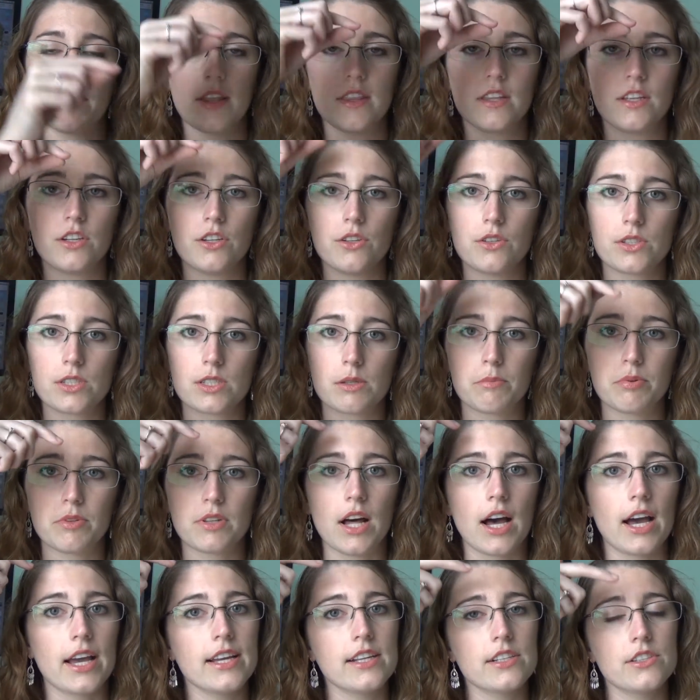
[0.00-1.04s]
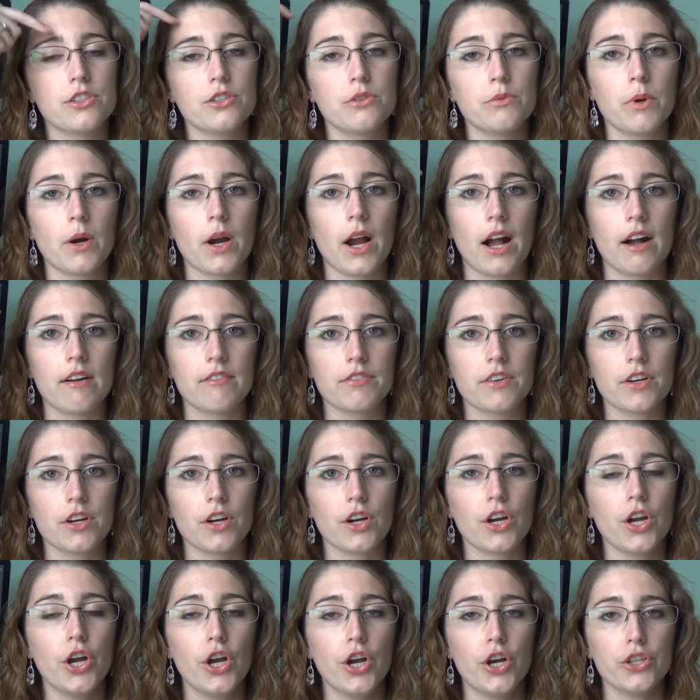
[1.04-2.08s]
and then you just apply it to
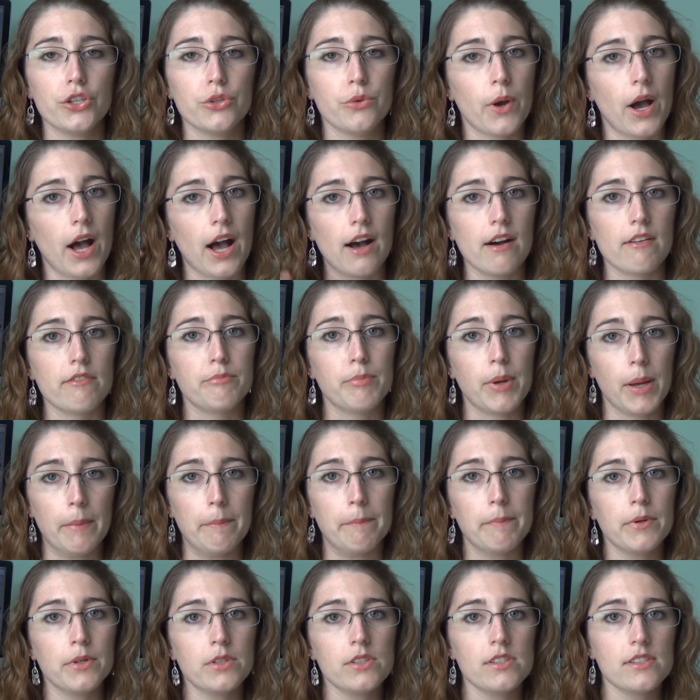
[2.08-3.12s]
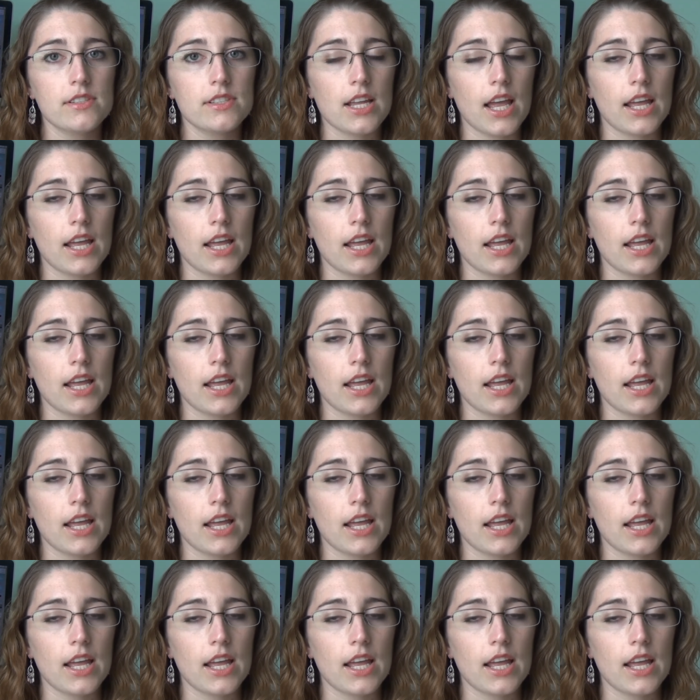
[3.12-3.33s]
wherever you have pimples,